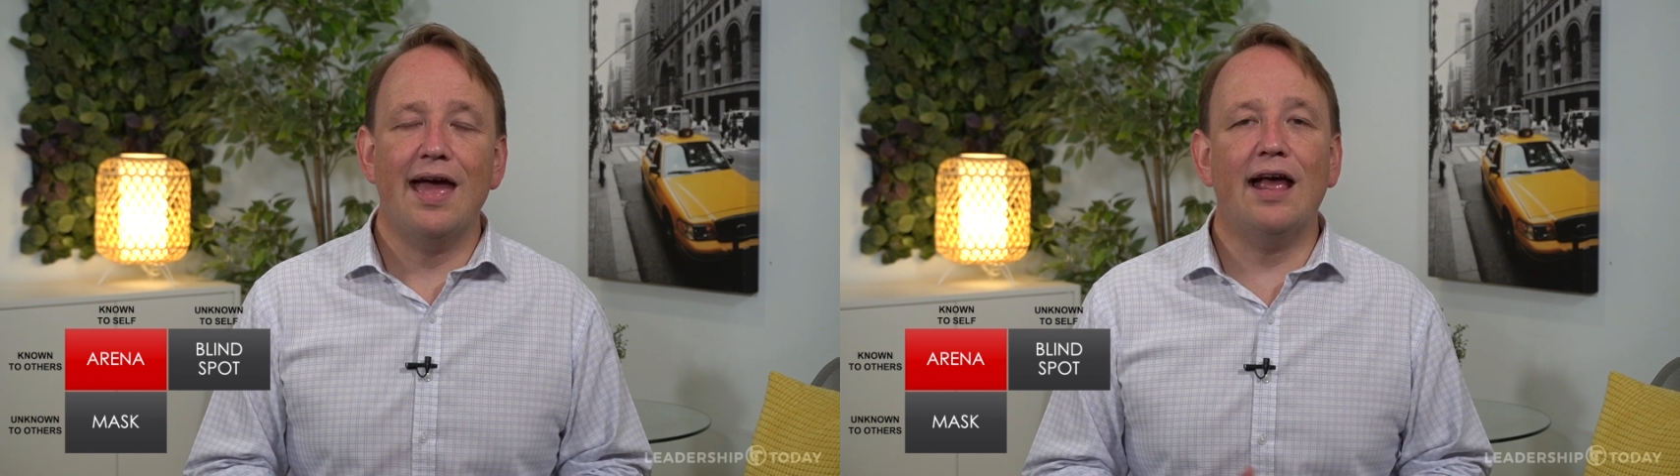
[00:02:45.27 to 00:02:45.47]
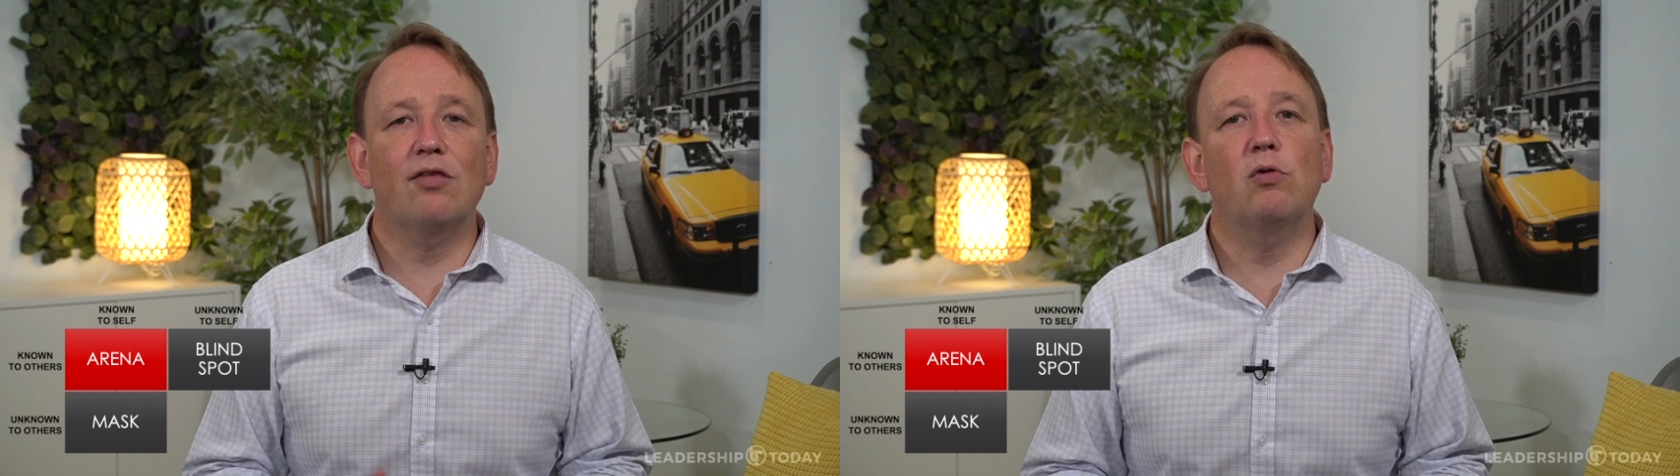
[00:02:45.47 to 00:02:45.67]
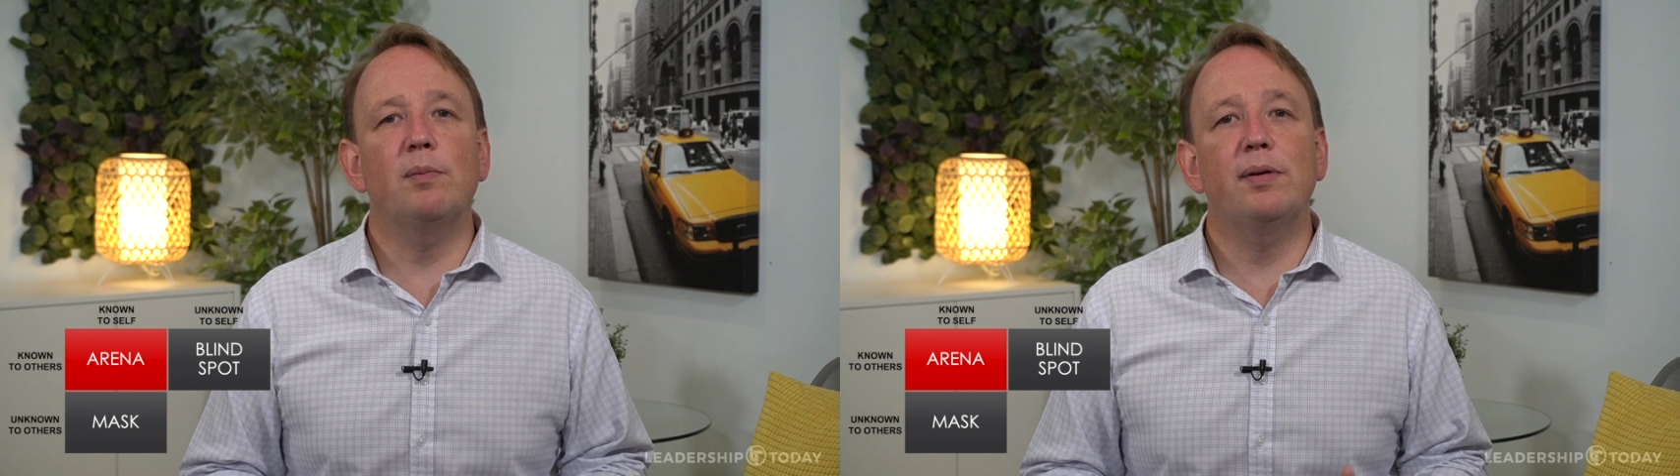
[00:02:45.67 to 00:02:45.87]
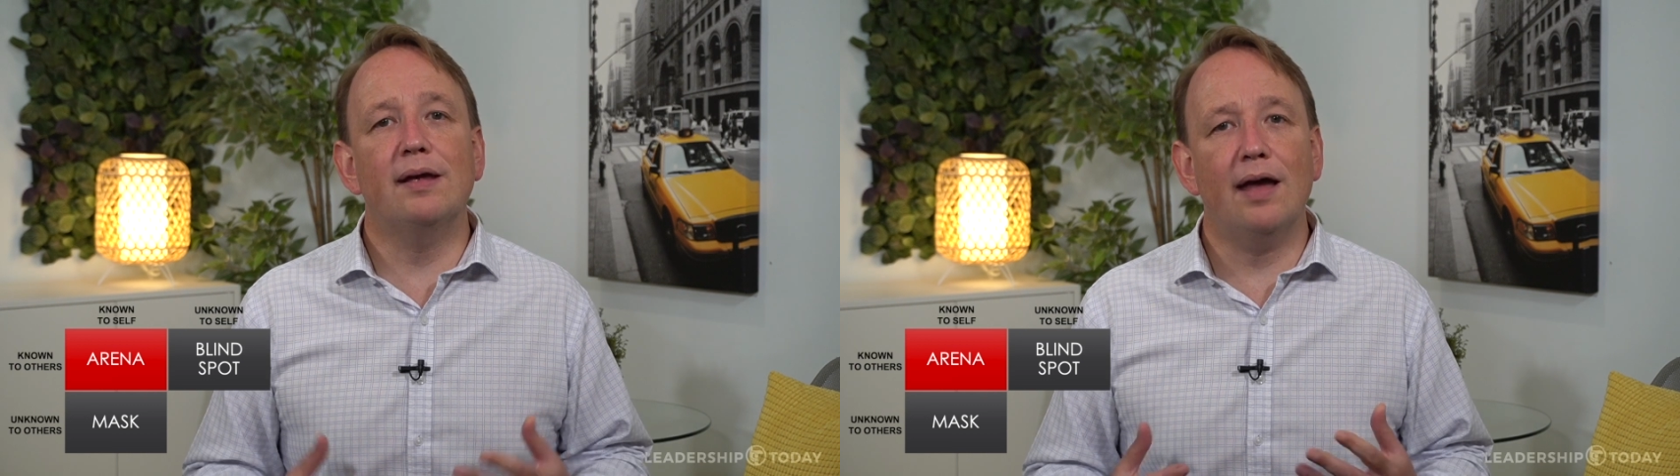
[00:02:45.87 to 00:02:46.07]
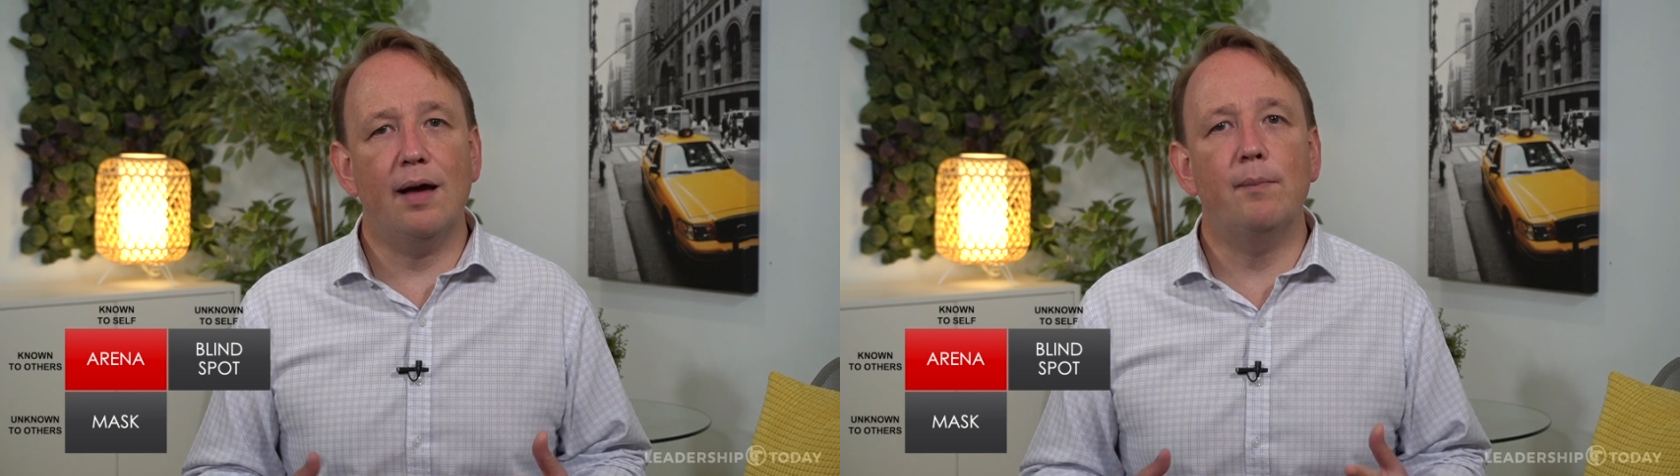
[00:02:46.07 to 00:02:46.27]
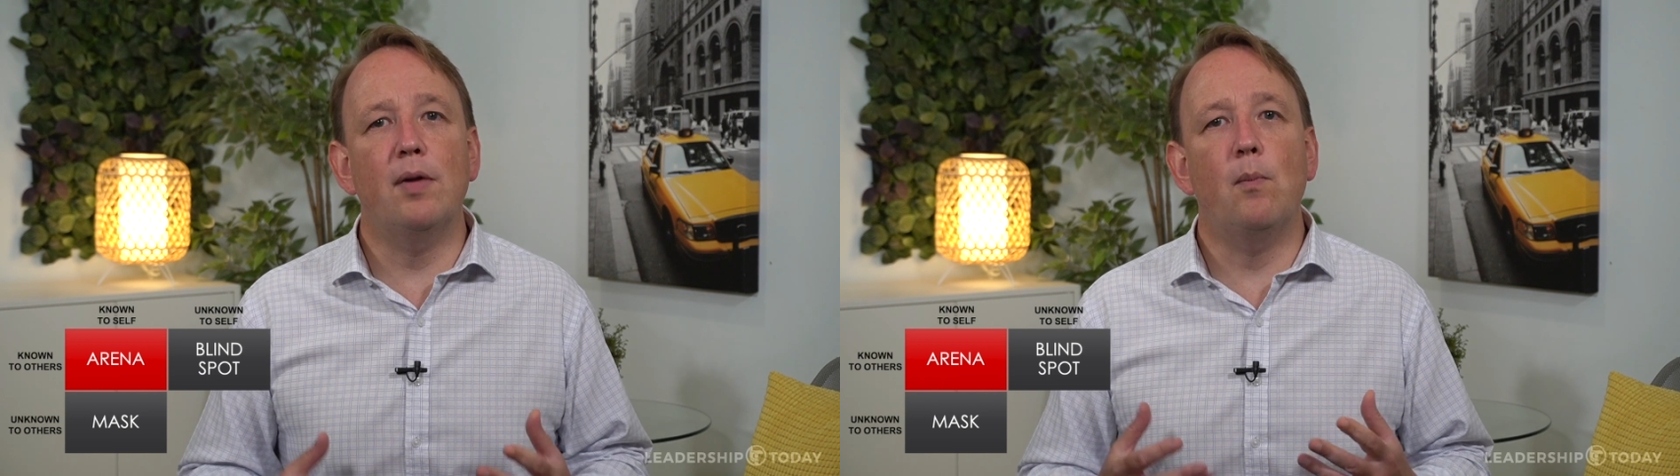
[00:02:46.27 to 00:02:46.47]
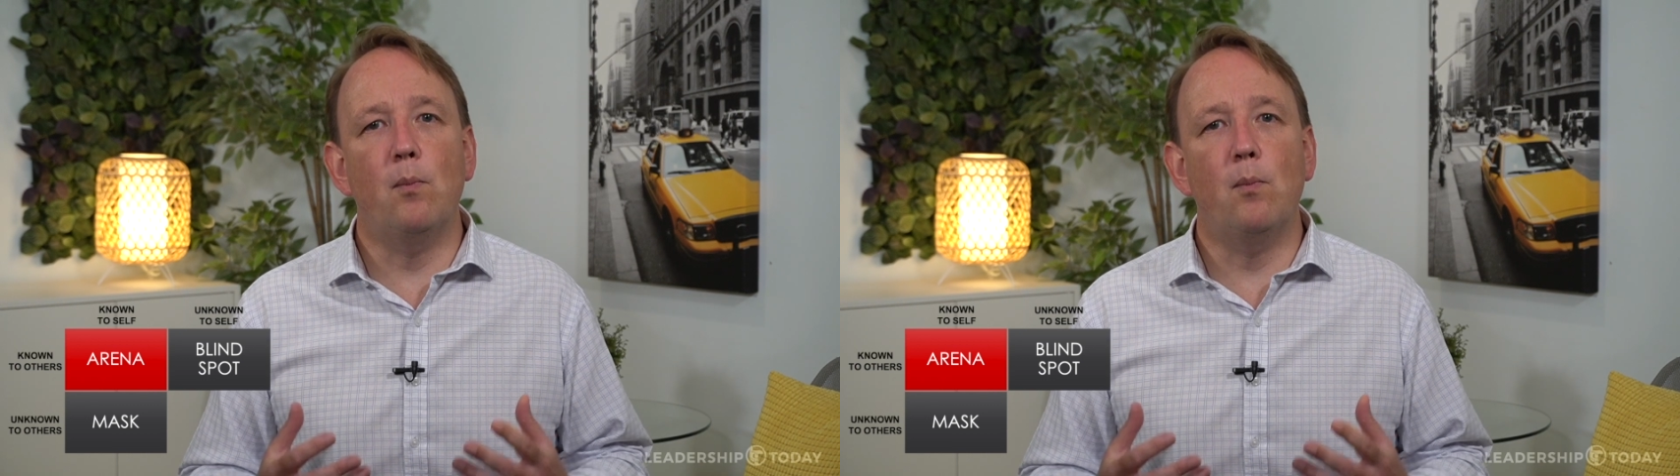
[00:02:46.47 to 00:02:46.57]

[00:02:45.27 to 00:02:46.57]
as we become